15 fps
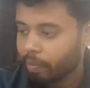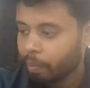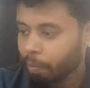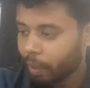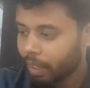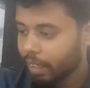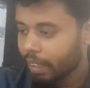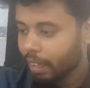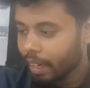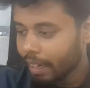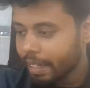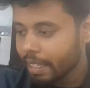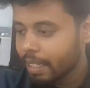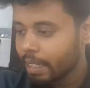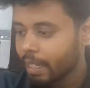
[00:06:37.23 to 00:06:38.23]
But it
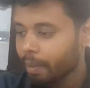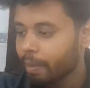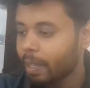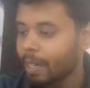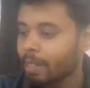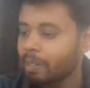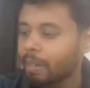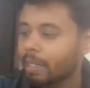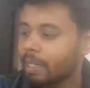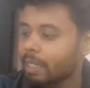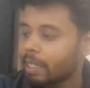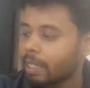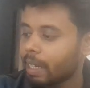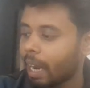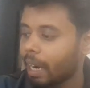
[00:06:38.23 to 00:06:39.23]
is difficult to
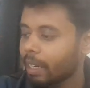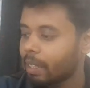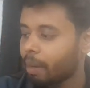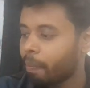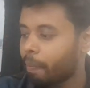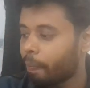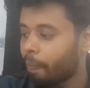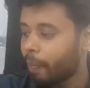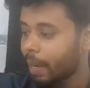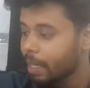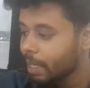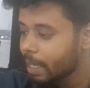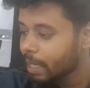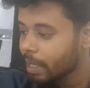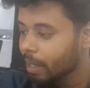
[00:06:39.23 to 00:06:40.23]
understand the
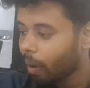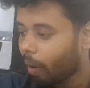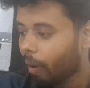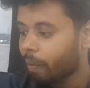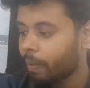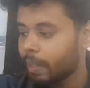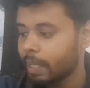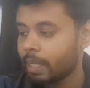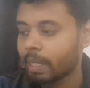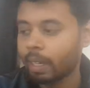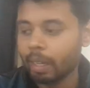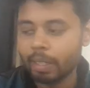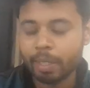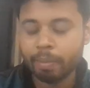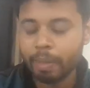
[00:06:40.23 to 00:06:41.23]
basis of this
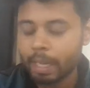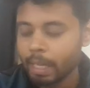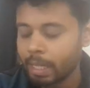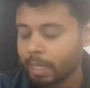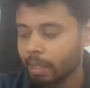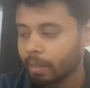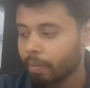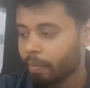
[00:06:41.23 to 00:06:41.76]
classification.